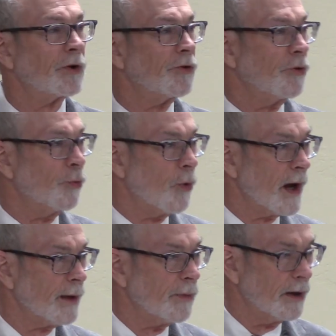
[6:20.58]
to the
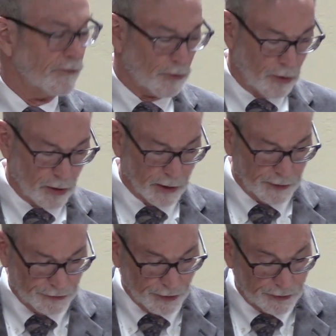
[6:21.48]
web of all
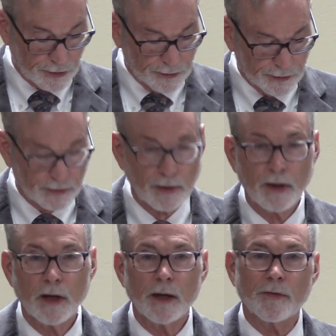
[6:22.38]
existence
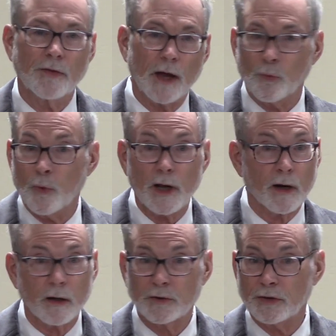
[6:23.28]
that we
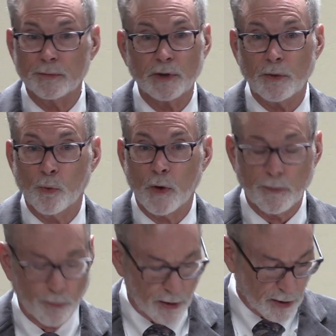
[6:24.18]
are simply one
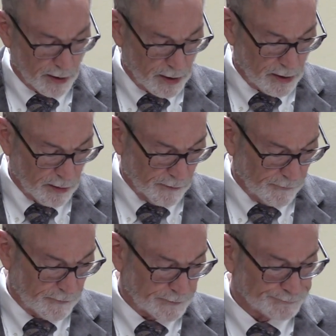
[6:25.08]
part of.
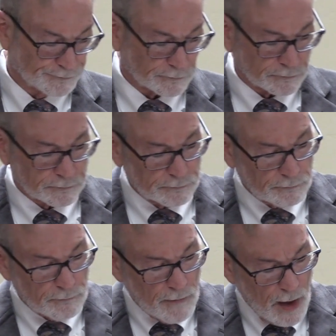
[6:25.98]

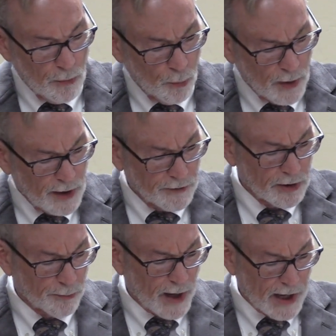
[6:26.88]
Whatever
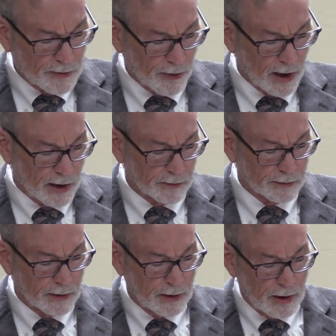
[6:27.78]
your
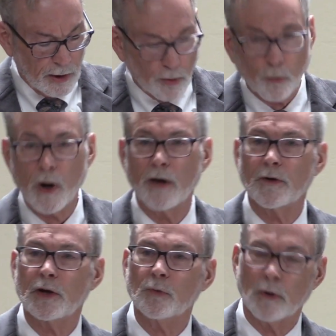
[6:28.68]
background, wherever
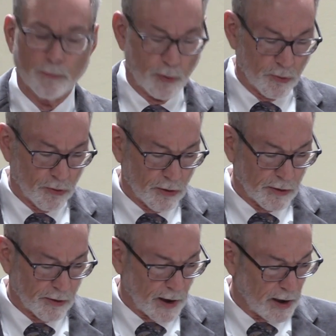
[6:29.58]
you were born
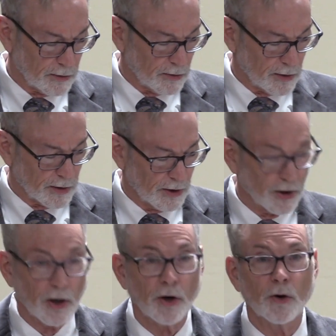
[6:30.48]
or how long
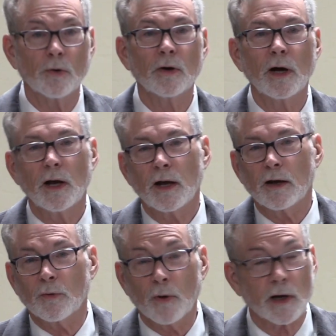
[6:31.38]
ago,
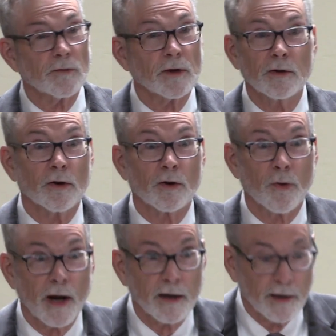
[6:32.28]
whatever your credit